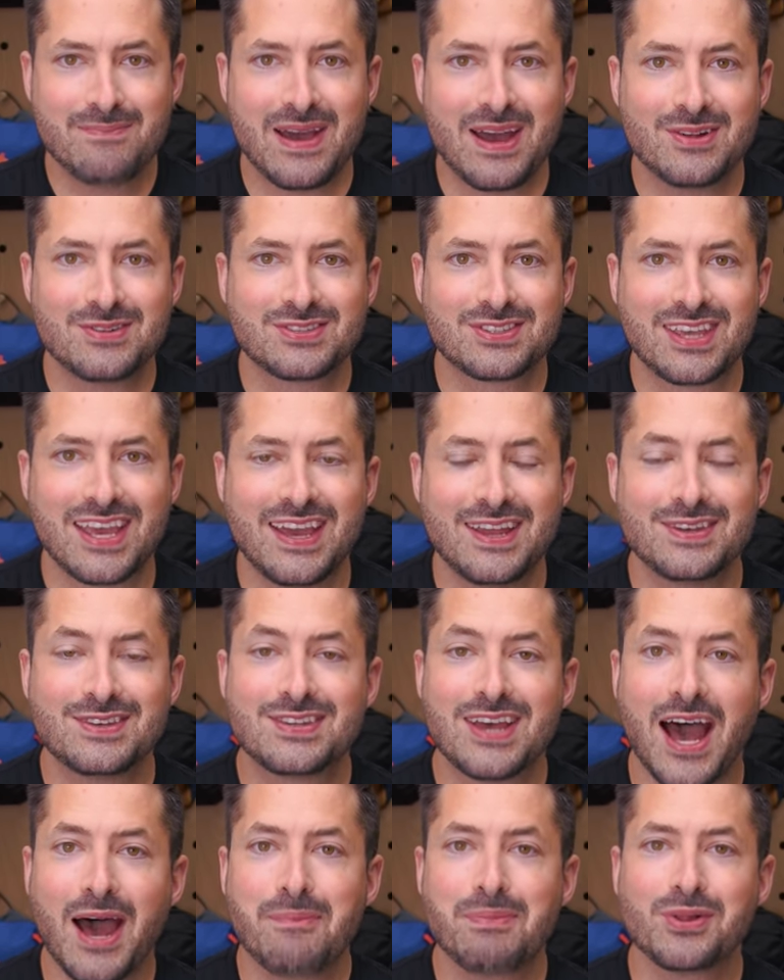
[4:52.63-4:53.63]
mounts can
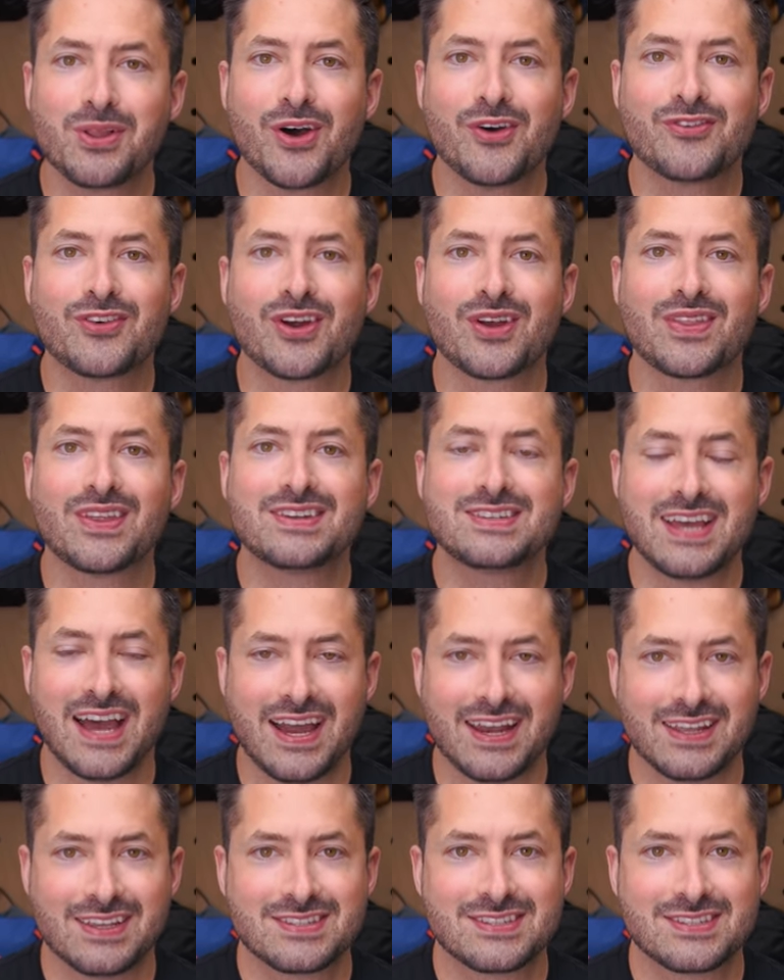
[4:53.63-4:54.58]
topple over the tiny